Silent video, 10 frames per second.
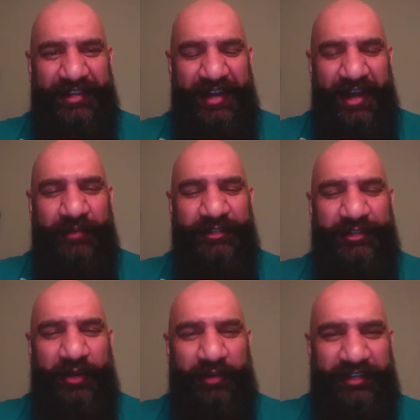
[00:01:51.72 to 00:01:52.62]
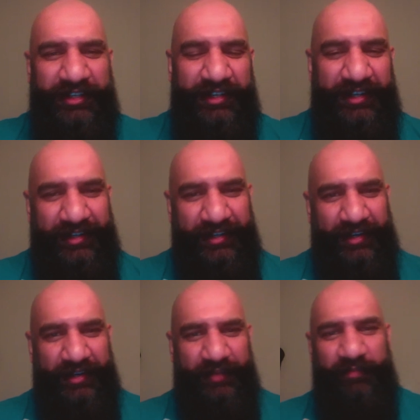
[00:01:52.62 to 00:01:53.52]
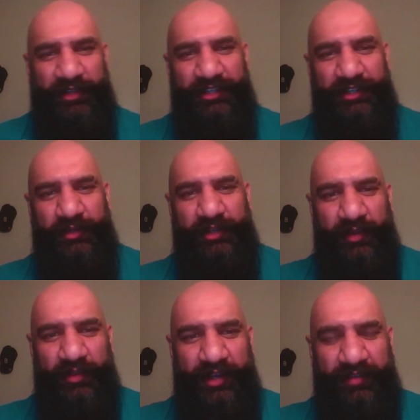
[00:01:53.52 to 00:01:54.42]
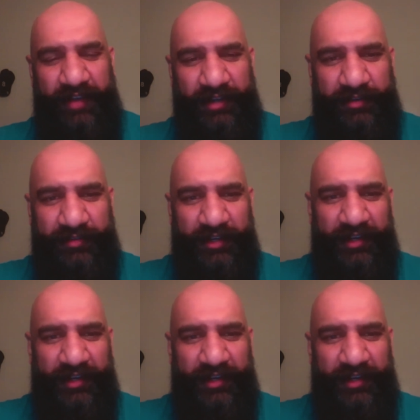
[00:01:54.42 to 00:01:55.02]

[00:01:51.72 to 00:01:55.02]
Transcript: How is COVID treating you down there in Vancouver?